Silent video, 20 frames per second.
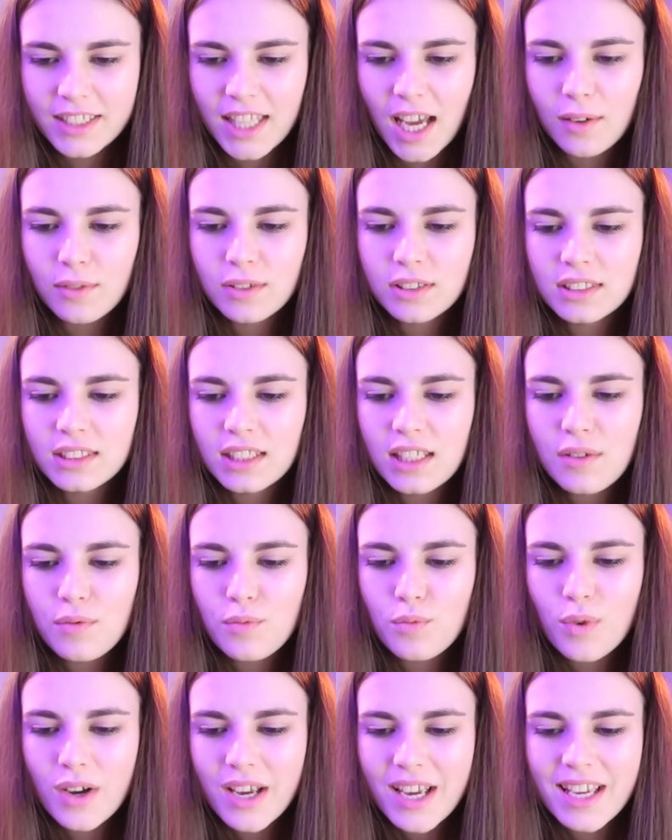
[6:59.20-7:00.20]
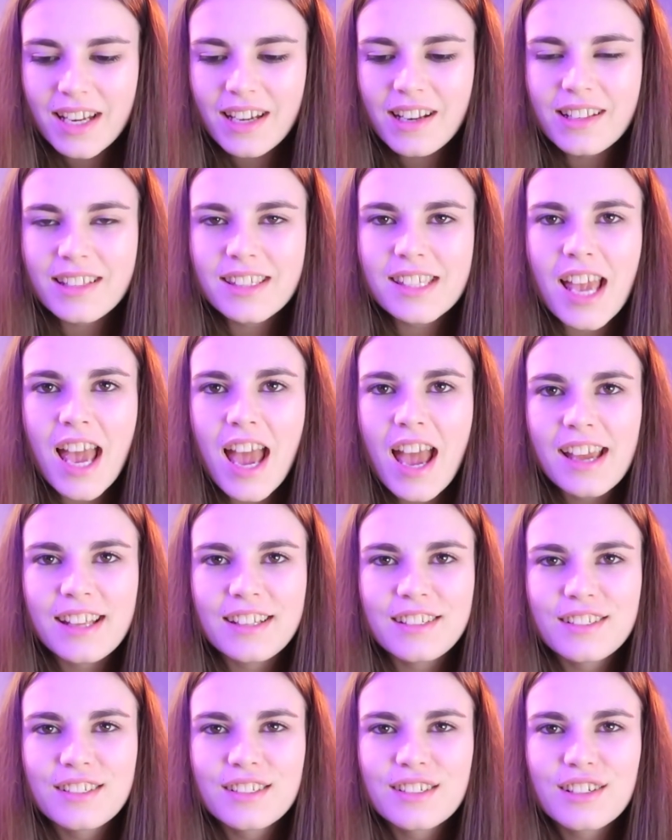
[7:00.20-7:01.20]
That was the weirdest
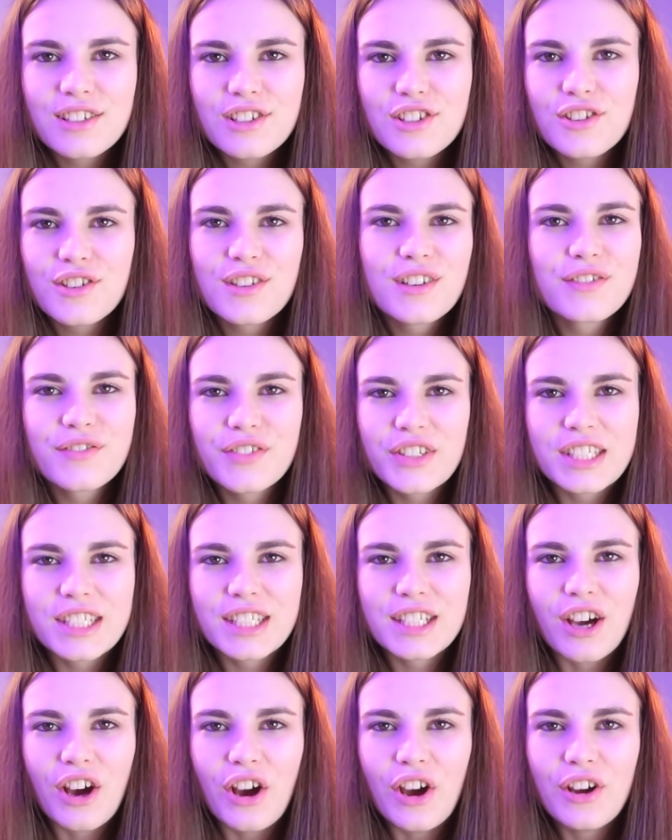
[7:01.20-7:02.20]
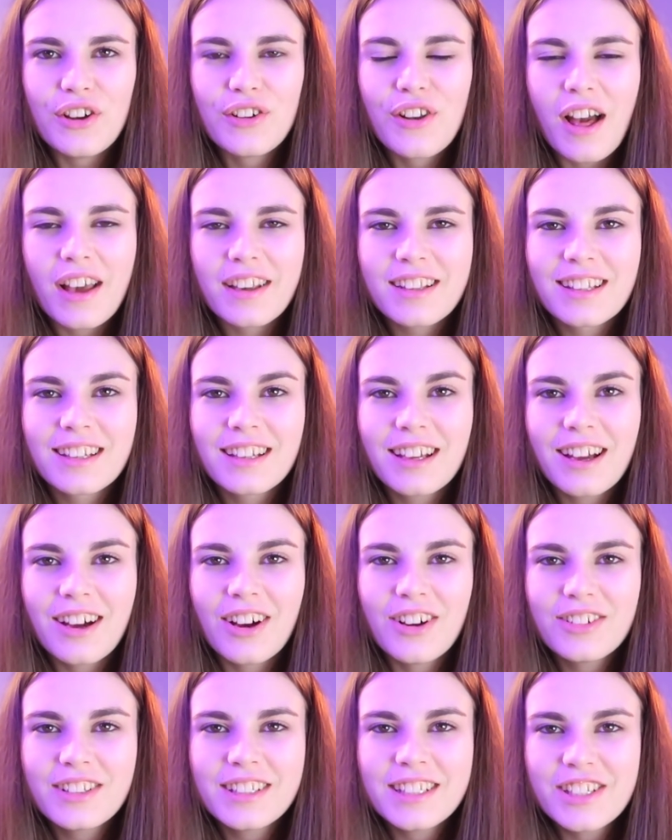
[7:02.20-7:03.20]
end to a video. Like,
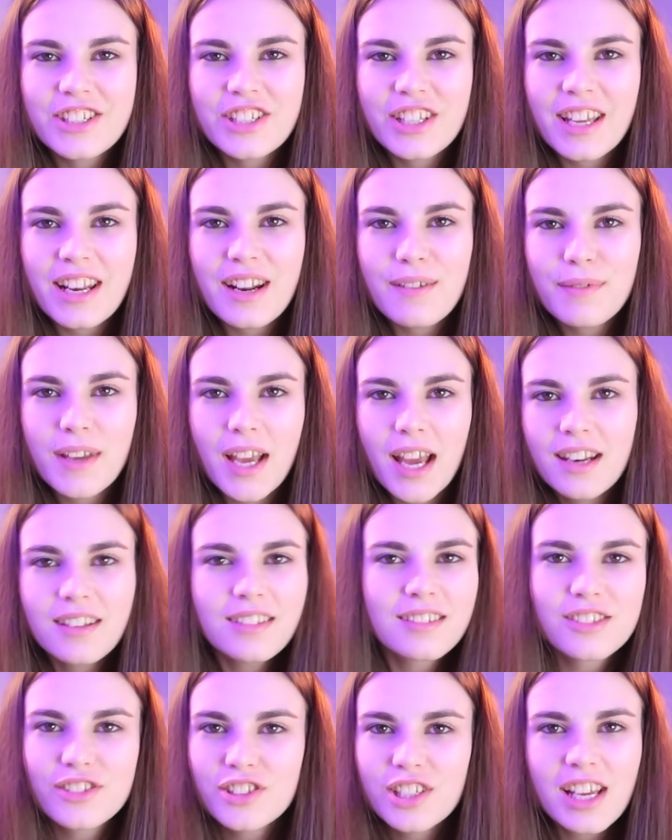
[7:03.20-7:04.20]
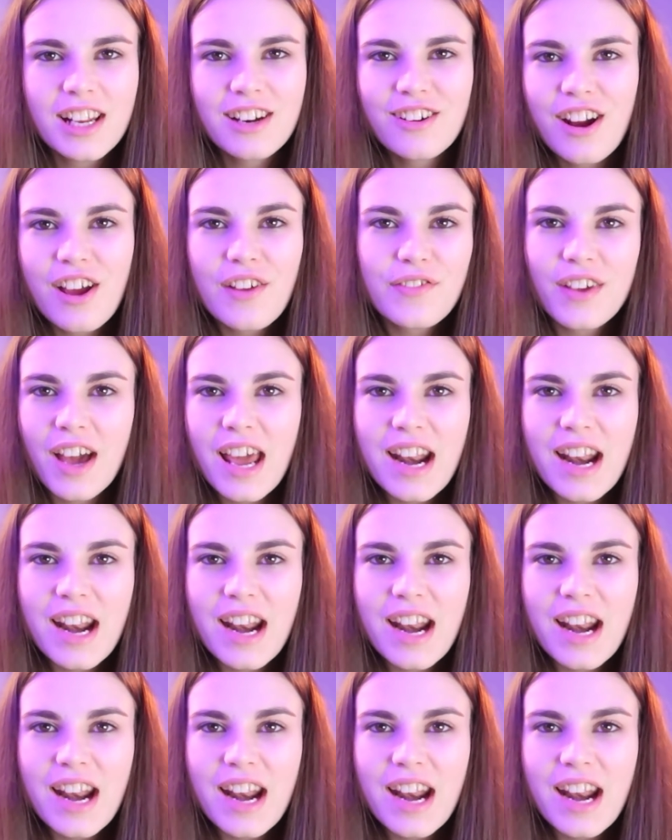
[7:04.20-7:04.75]
holy shit, I'm Kendall Jenner, I've